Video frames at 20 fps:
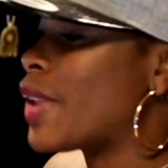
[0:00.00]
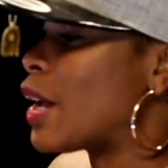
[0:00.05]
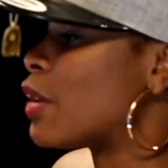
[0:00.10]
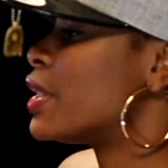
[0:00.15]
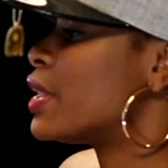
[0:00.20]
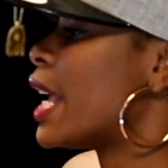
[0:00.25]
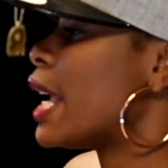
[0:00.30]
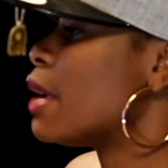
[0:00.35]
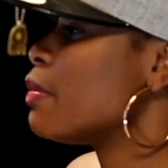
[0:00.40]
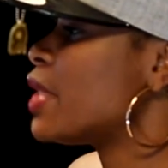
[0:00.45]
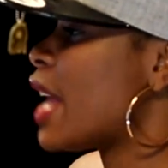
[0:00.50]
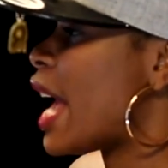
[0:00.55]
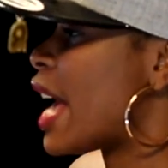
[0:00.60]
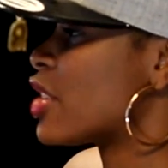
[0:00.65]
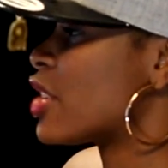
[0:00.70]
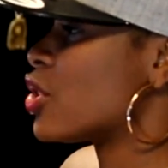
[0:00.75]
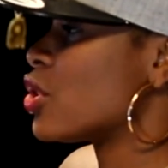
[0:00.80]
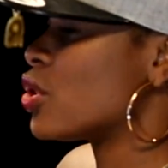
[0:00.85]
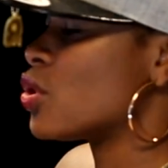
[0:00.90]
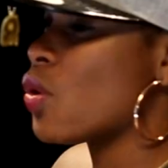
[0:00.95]
Now Dame
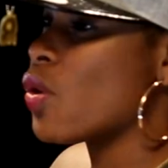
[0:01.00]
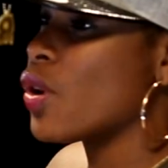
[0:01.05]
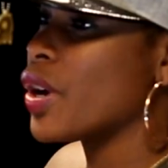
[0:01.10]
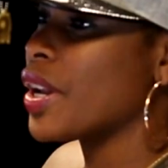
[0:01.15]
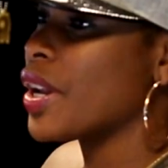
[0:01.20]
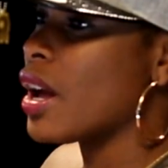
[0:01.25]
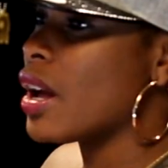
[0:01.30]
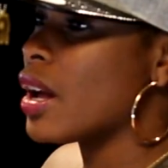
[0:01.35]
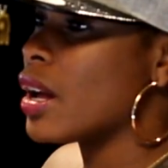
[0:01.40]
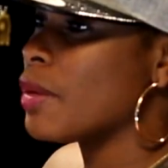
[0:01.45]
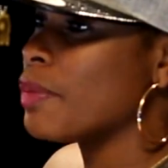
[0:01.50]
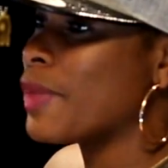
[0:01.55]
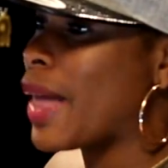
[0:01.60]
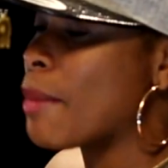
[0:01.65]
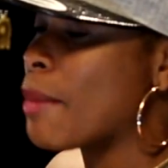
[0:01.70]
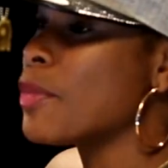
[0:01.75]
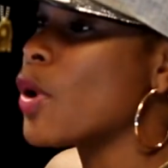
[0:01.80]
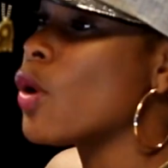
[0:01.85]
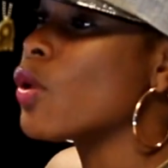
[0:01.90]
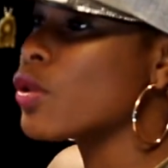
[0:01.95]
Dash is on
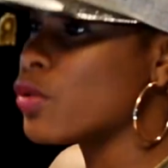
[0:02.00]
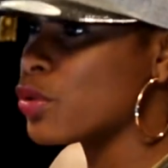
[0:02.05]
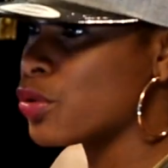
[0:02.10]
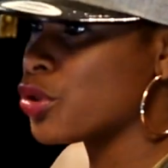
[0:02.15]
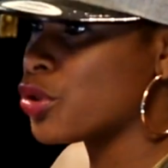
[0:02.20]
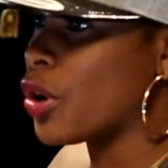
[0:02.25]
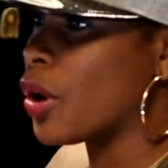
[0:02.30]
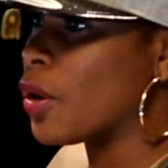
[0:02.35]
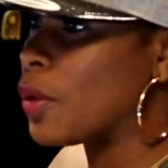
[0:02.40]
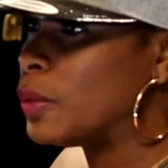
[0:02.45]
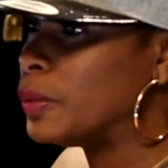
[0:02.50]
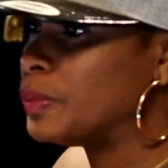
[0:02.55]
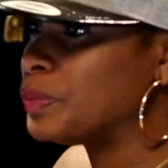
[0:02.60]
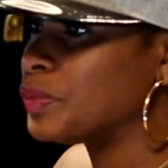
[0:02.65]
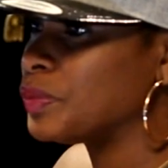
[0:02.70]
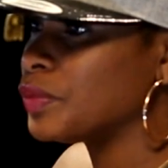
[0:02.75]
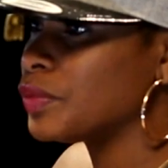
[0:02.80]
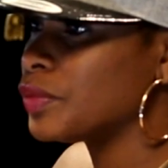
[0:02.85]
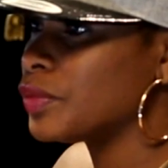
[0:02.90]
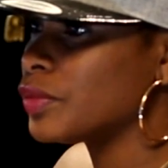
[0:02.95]
that Mogul show.
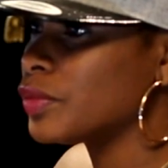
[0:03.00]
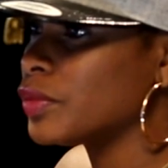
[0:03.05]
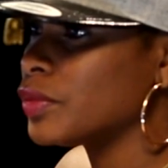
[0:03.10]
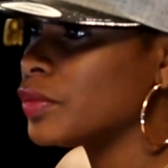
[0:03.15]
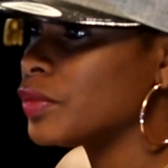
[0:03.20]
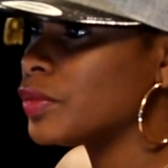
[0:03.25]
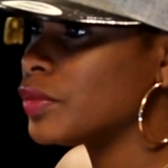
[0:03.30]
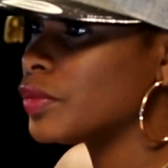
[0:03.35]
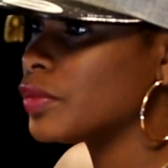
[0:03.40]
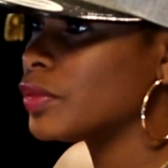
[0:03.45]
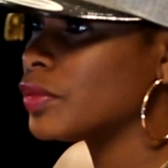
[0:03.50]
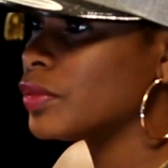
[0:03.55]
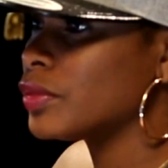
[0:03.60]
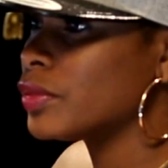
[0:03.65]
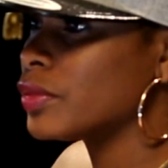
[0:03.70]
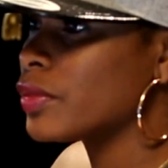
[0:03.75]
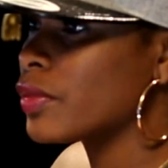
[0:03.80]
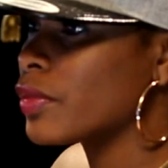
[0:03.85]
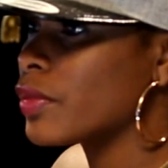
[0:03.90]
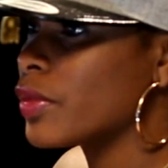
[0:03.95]

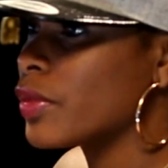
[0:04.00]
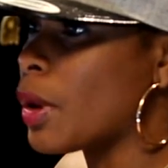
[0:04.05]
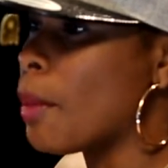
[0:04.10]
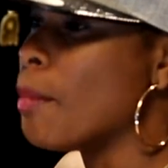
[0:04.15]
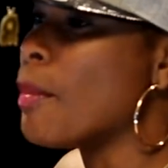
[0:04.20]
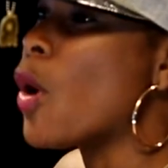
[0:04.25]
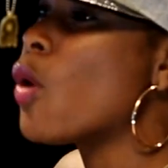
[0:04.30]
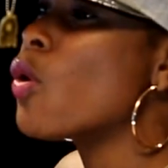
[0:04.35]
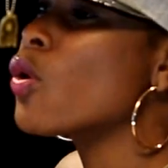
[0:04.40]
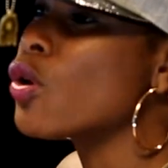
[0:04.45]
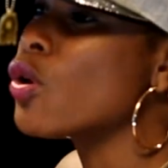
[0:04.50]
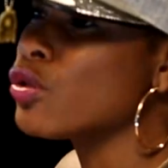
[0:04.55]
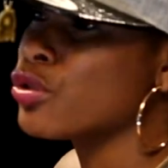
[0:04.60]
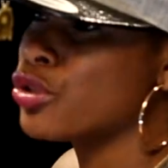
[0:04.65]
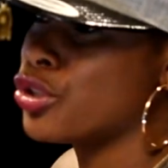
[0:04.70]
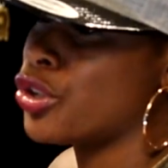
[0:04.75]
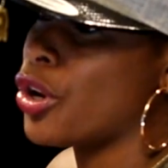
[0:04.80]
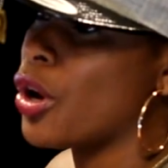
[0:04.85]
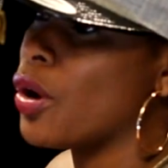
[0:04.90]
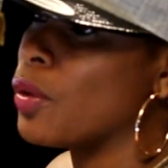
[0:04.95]
The Mogul
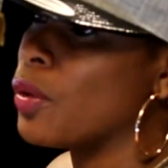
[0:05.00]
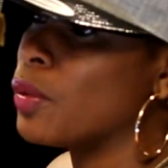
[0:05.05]
show.